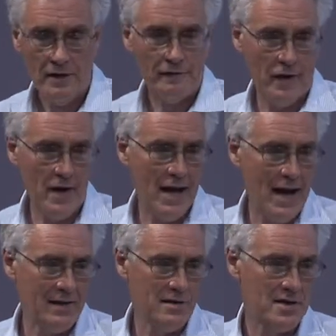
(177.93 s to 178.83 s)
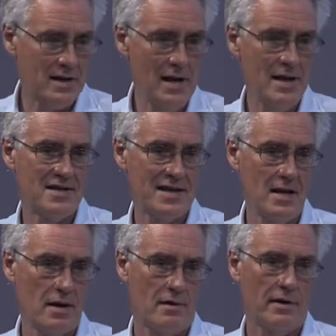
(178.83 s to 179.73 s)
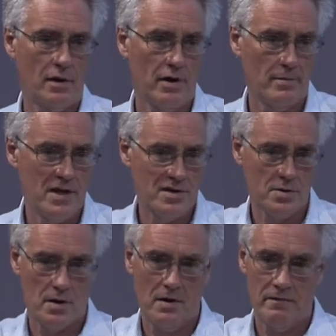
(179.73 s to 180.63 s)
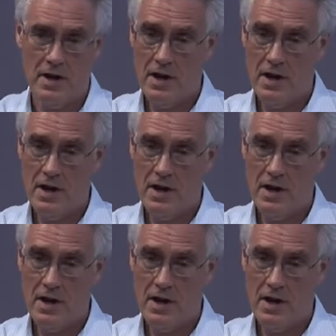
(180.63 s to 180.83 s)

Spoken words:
Finance is, in our economies, sort of